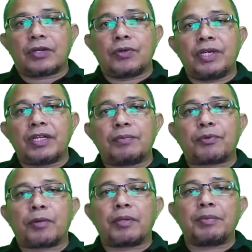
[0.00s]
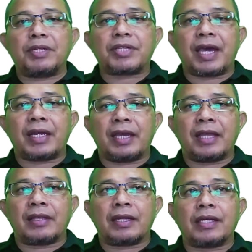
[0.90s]
including the problem design
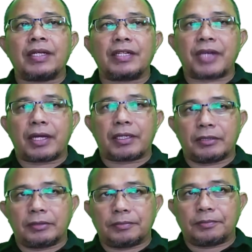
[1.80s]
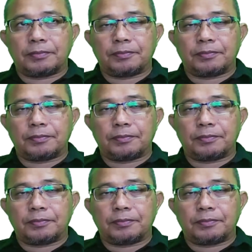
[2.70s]
and the learning cycle.